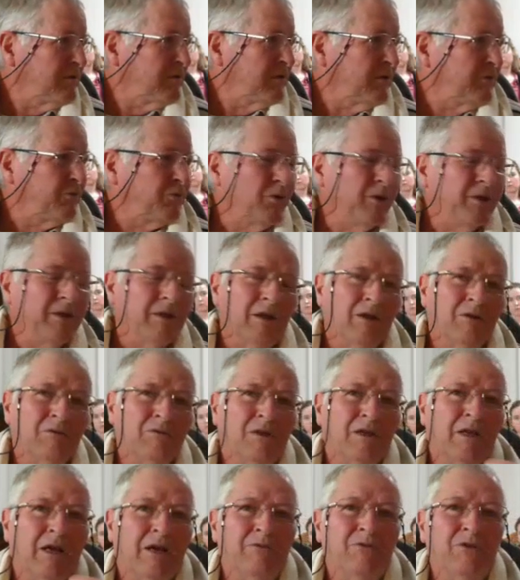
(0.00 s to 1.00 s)
If we
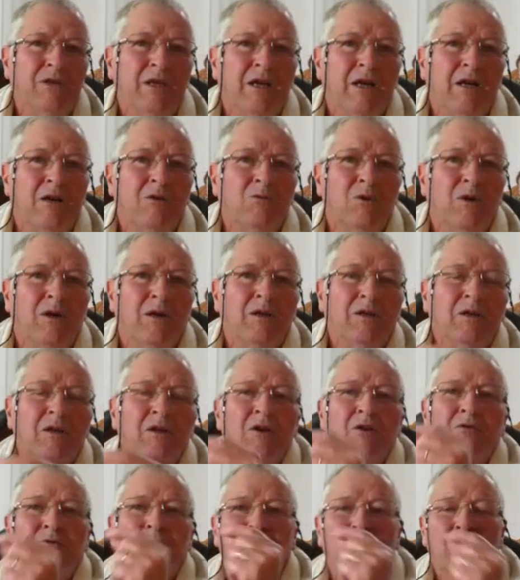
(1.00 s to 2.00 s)
don't love Yahweh,
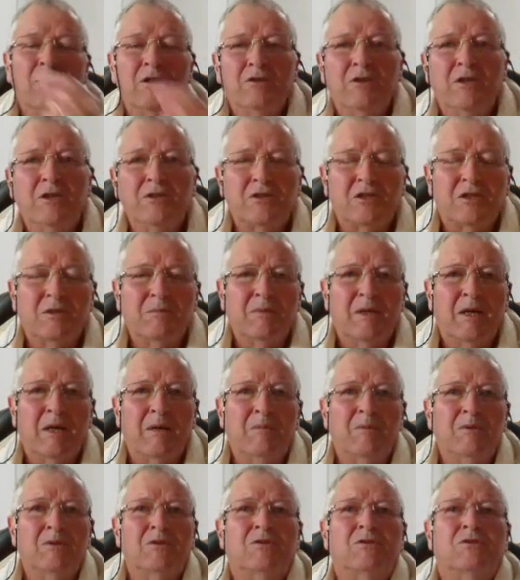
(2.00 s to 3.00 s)
follow his
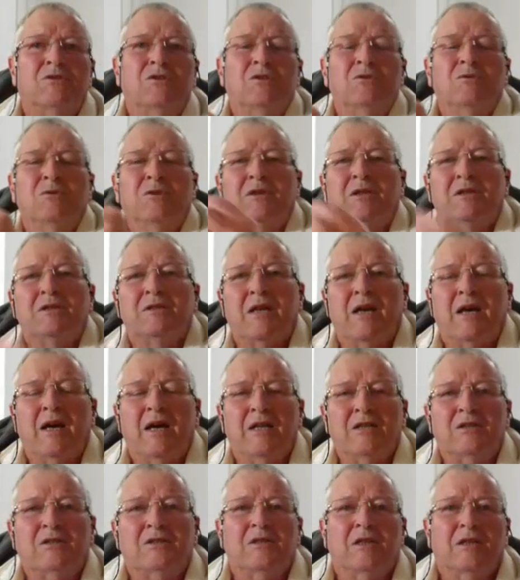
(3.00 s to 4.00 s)
commandments, do what he's
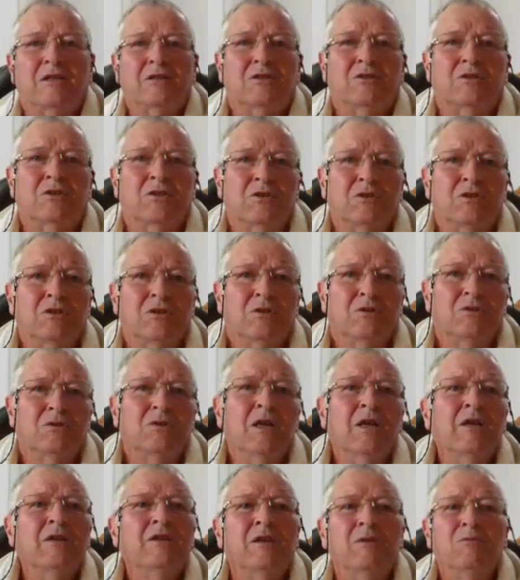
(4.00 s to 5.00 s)
asked us to
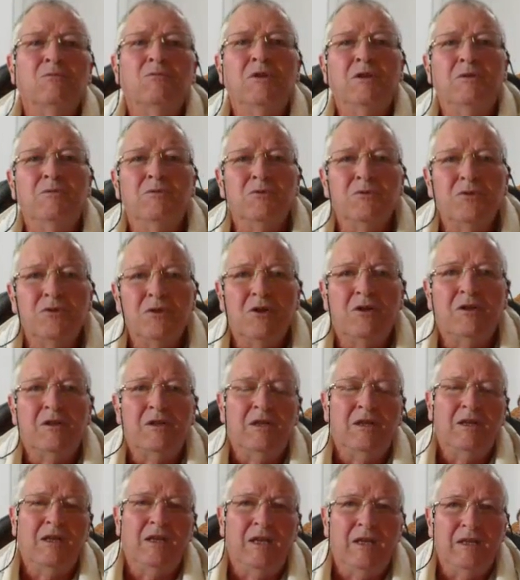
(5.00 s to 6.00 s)
do, then we will
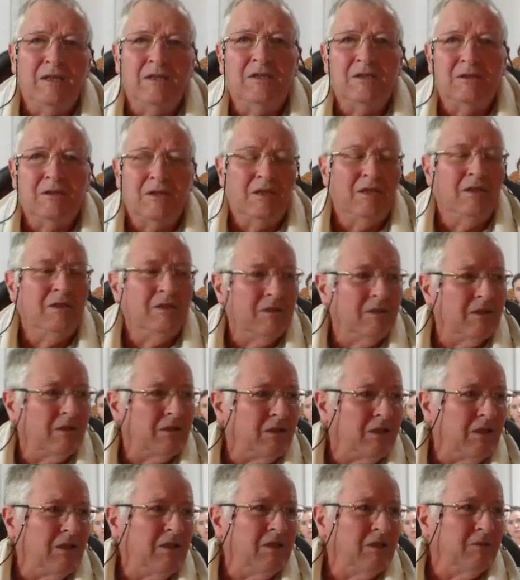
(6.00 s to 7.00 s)
not enter into the
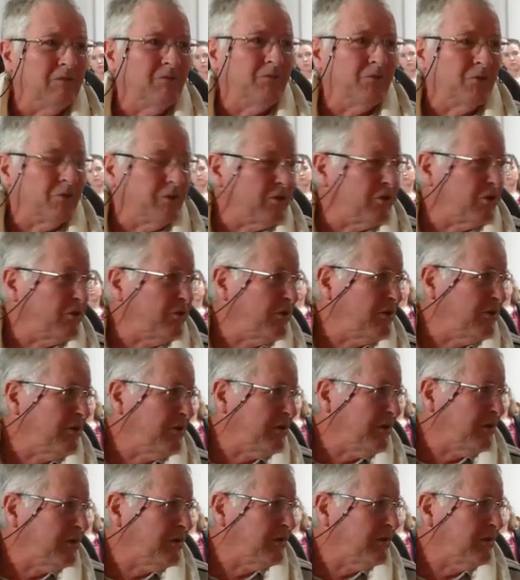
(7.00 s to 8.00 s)
kingdom for
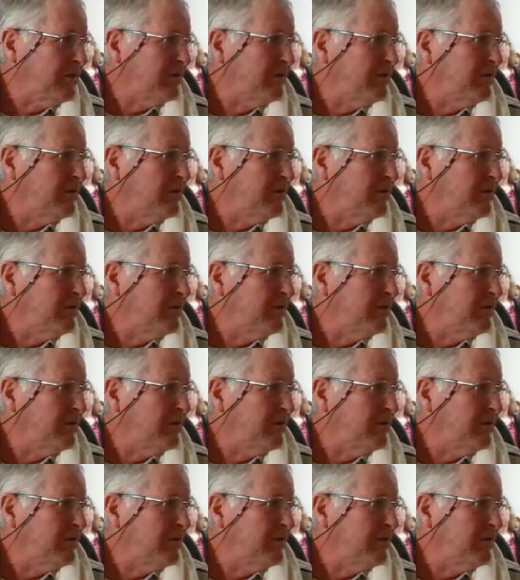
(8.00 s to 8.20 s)
eternity.